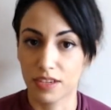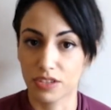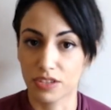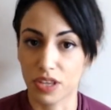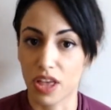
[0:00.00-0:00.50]

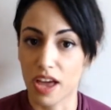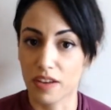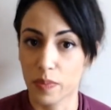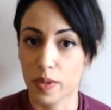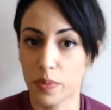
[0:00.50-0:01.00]
There's a
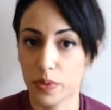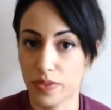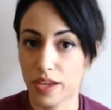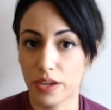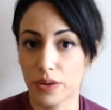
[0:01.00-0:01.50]
lot of
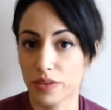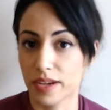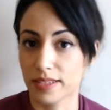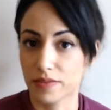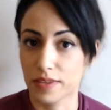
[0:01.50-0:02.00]
people that
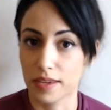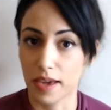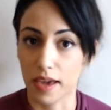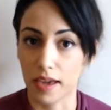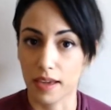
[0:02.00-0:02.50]
utilize the
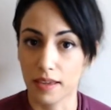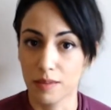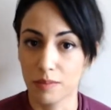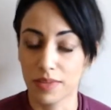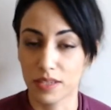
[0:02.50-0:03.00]
VA
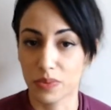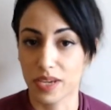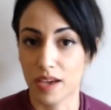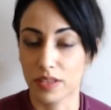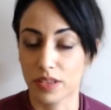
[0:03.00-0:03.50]
because
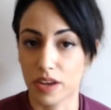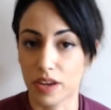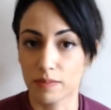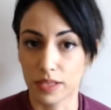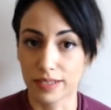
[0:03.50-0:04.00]
we have a
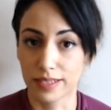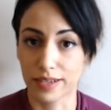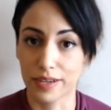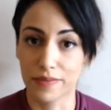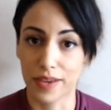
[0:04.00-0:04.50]
lot of
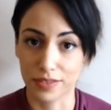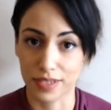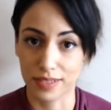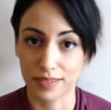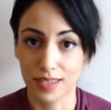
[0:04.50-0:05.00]
military
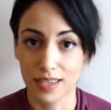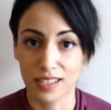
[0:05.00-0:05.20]
veterans,